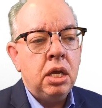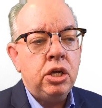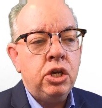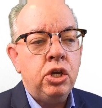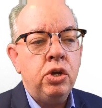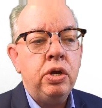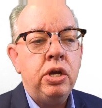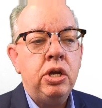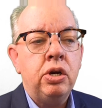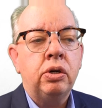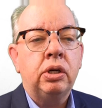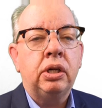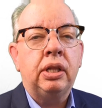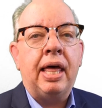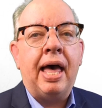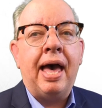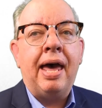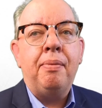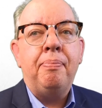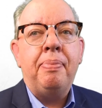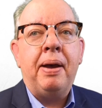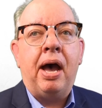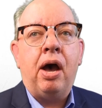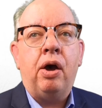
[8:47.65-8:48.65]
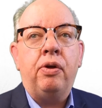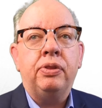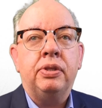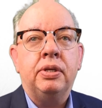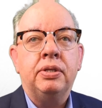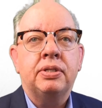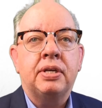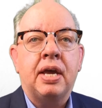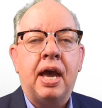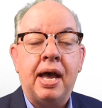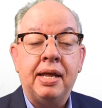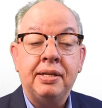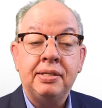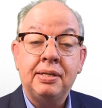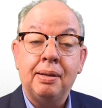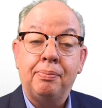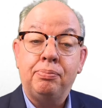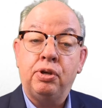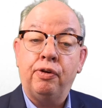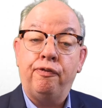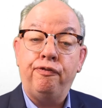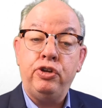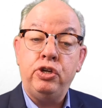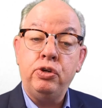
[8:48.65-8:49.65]
you hear a lot about this
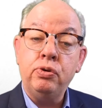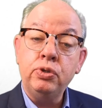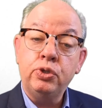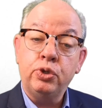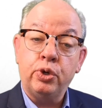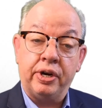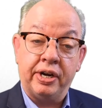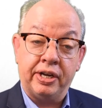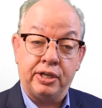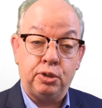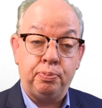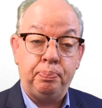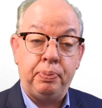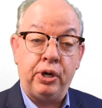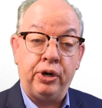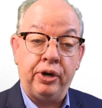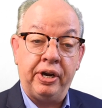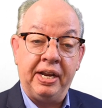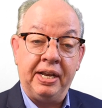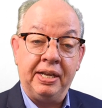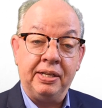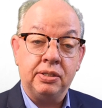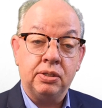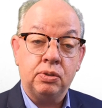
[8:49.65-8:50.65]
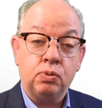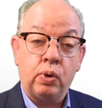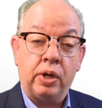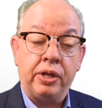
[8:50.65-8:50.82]
concept of user experience.